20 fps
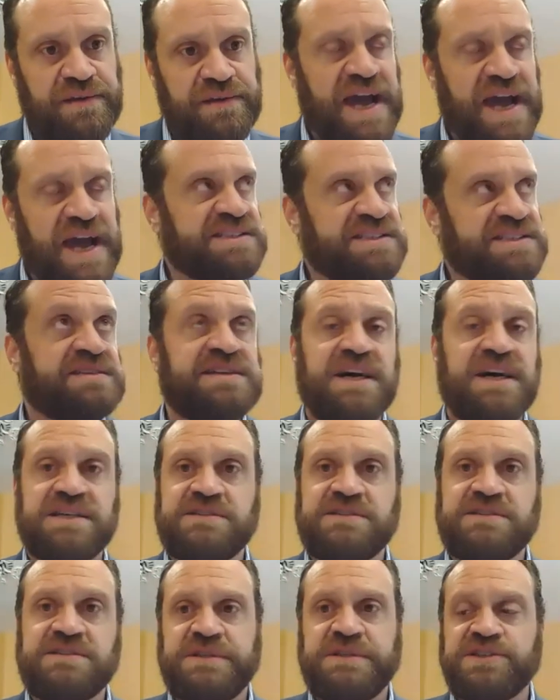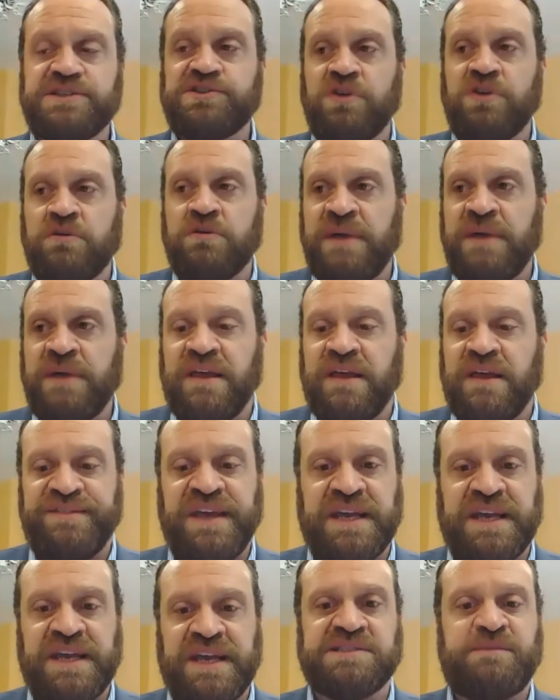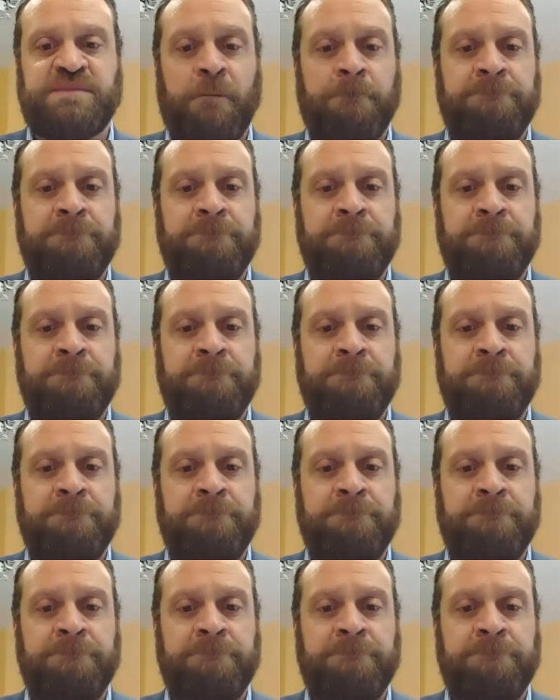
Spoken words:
as it does with so many things,